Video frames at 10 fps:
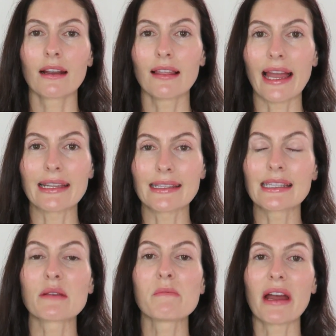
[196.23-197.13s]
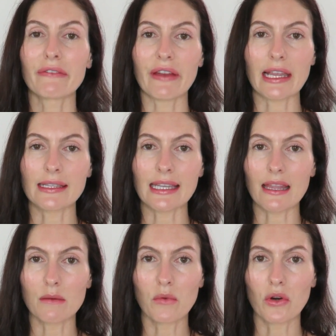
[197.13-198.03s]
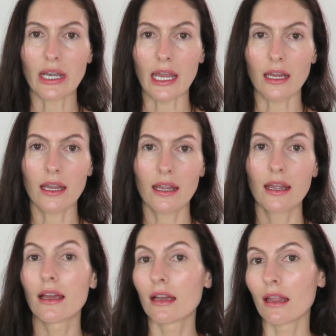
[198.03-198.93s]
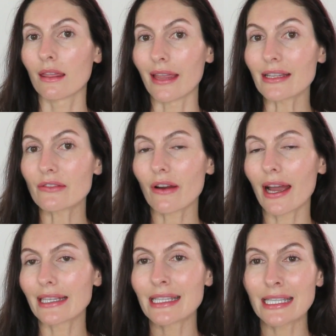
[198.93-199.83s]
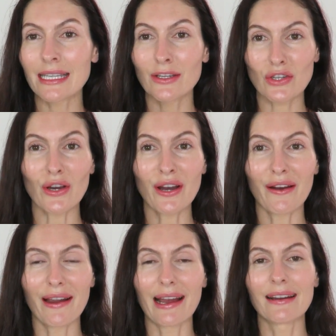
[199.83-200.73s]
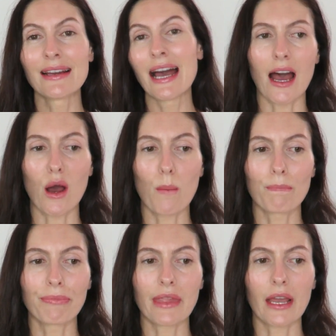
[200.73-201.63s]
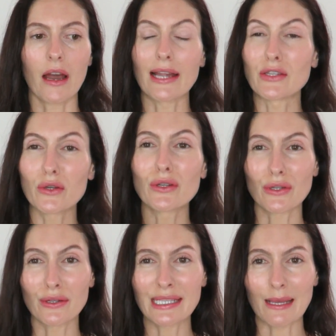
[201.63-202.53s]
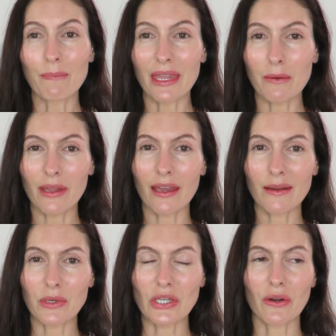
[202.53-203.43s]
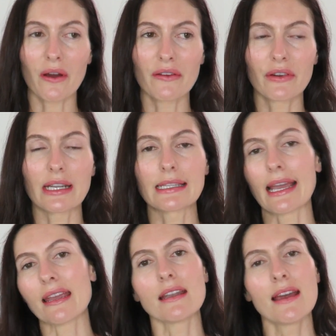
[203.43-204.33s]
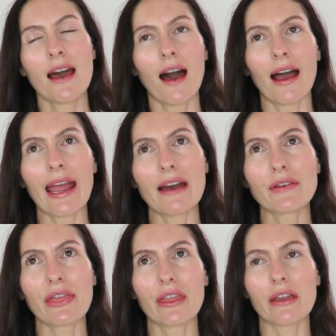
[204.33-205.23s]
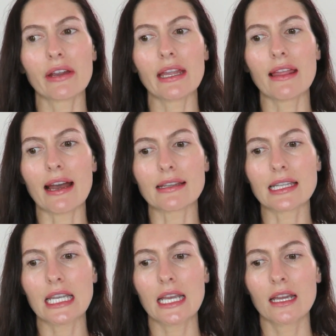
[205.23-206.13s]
cleanse my face in the morning. That's right, shock horror. I do something with it, which I'll go over in a second. I have a theory that